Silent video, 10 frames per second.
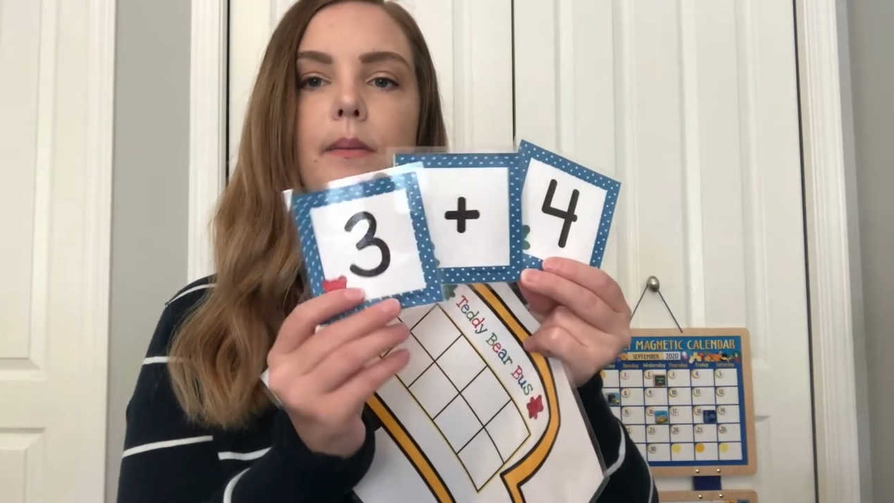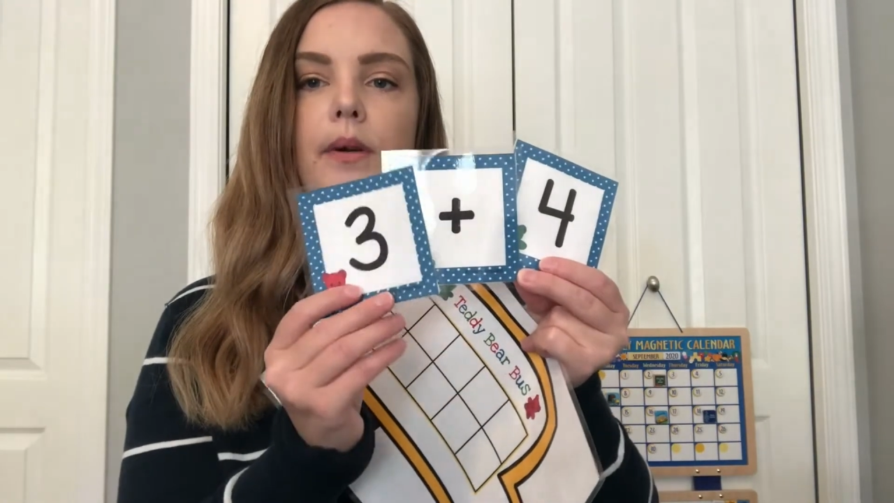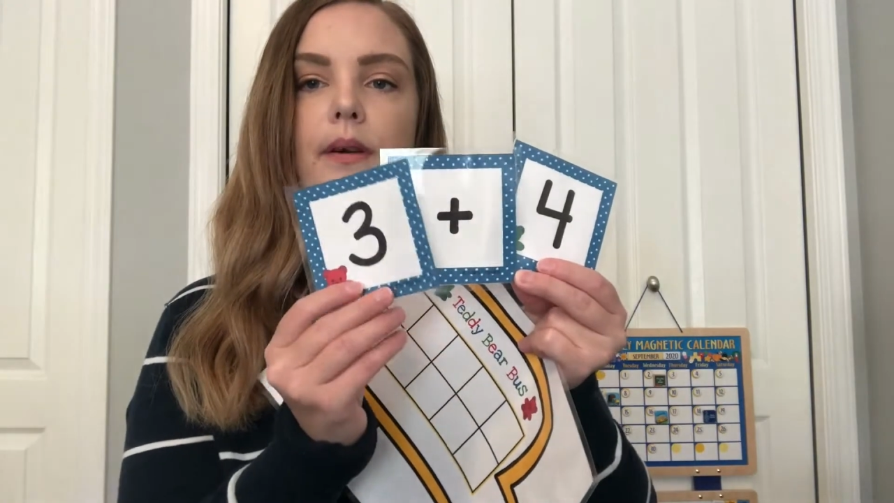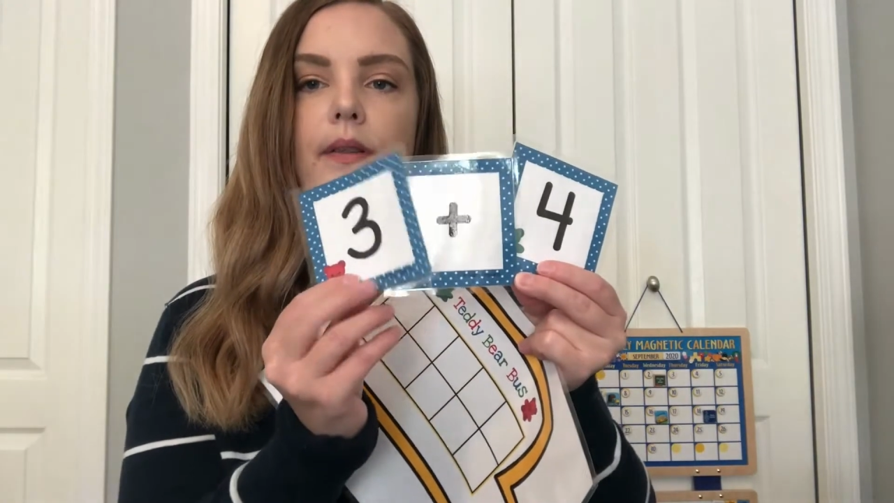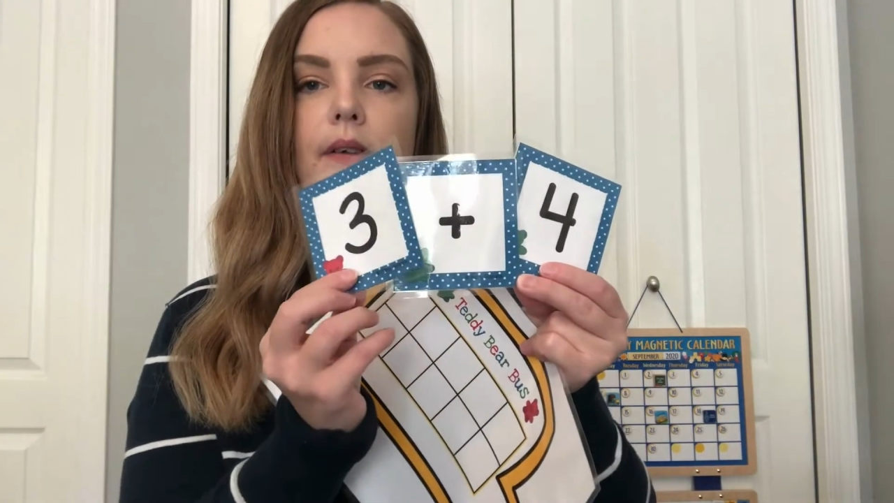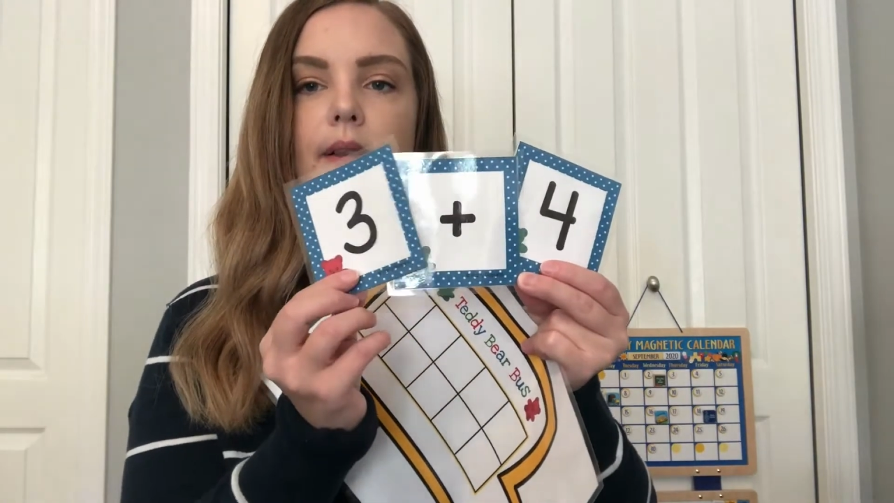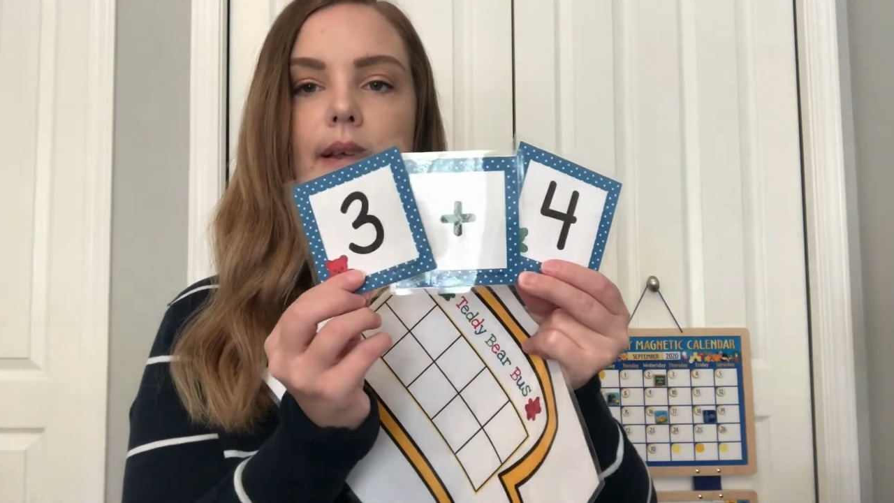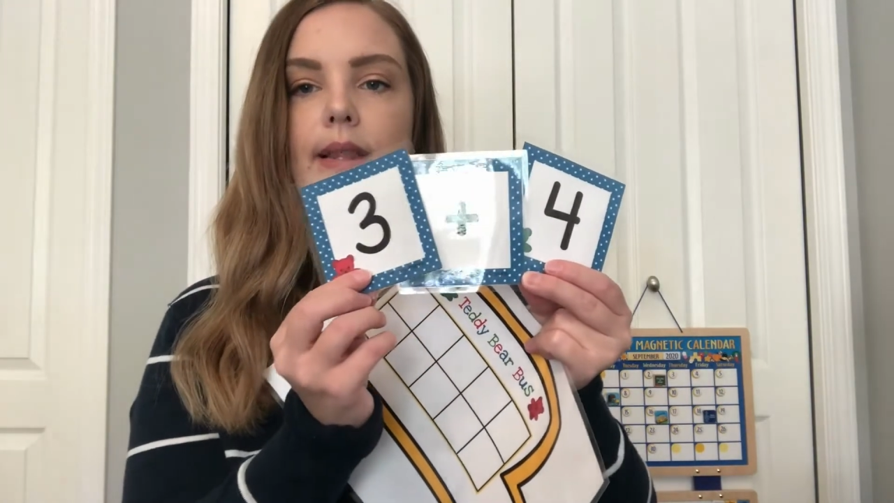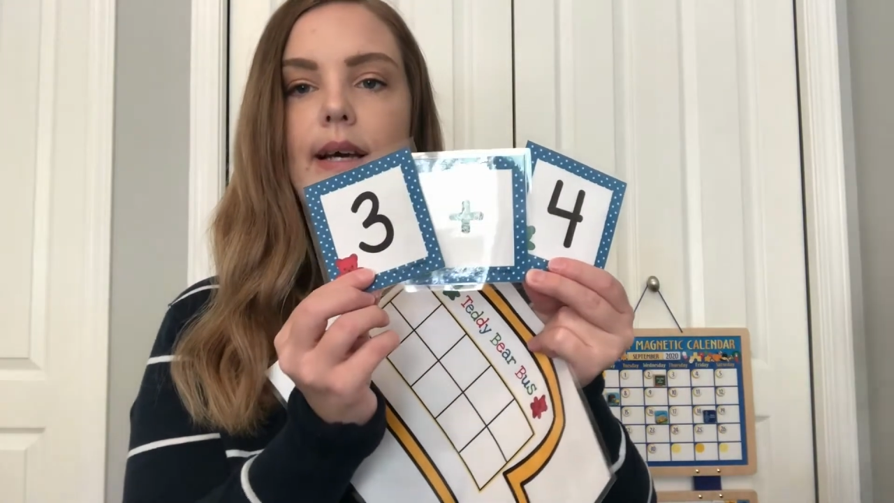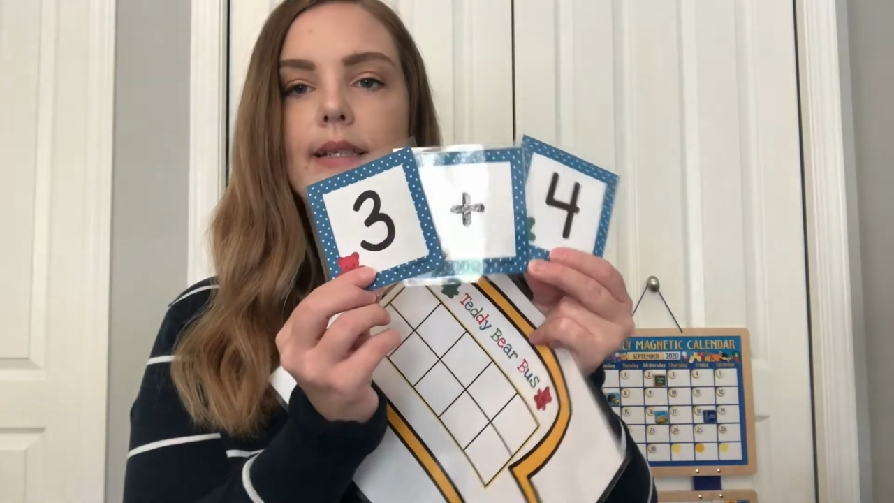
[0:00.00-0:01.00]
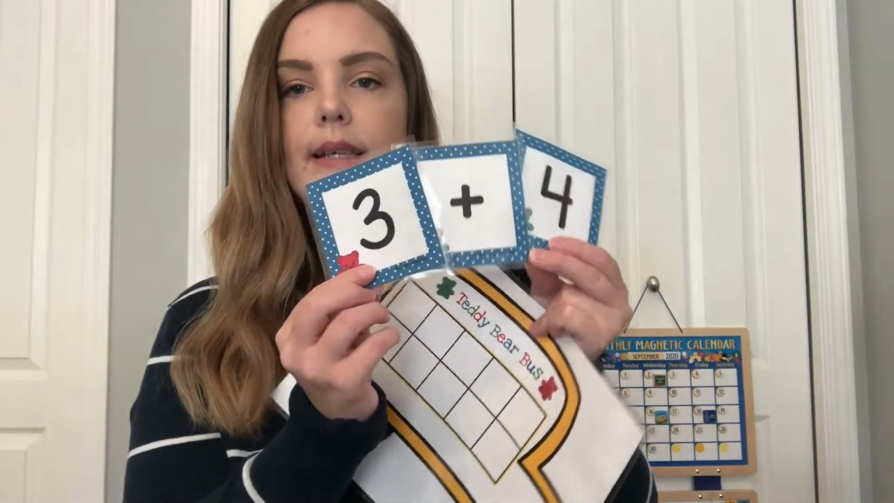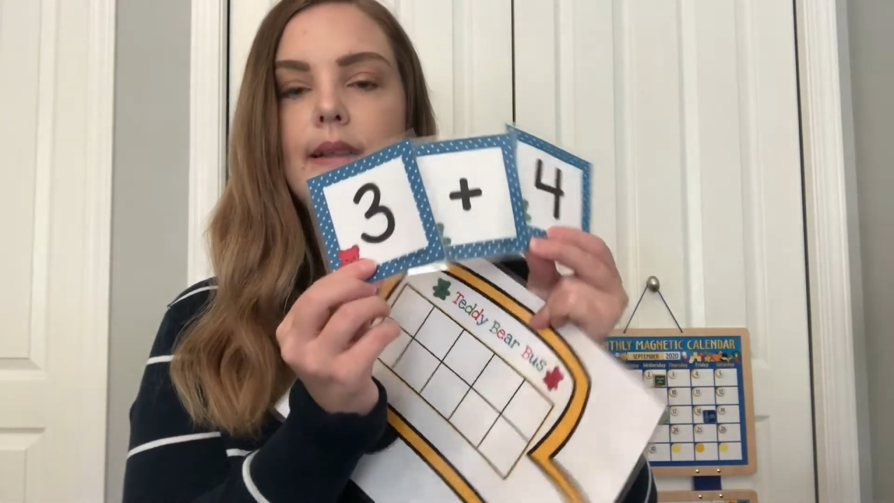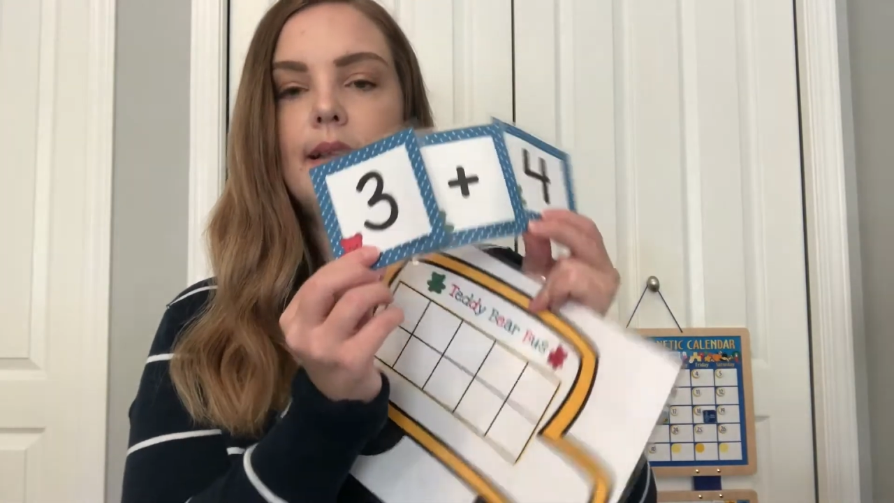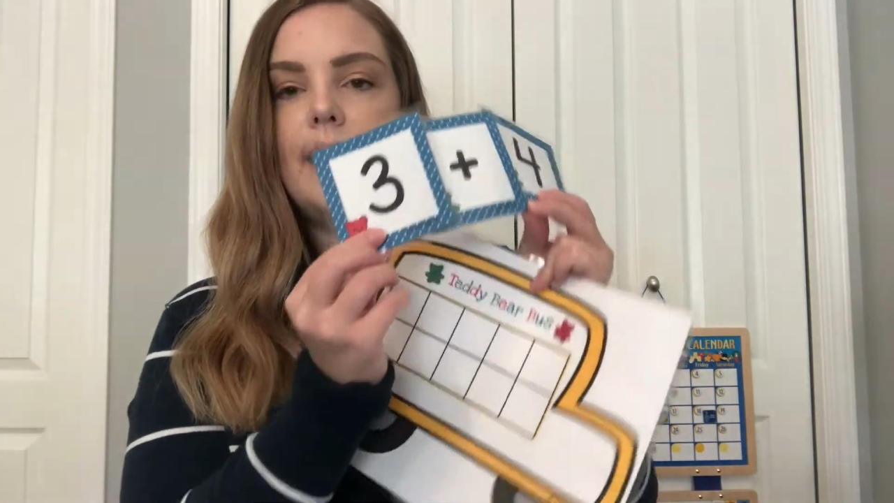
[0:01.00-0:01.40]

put it in there like that, and then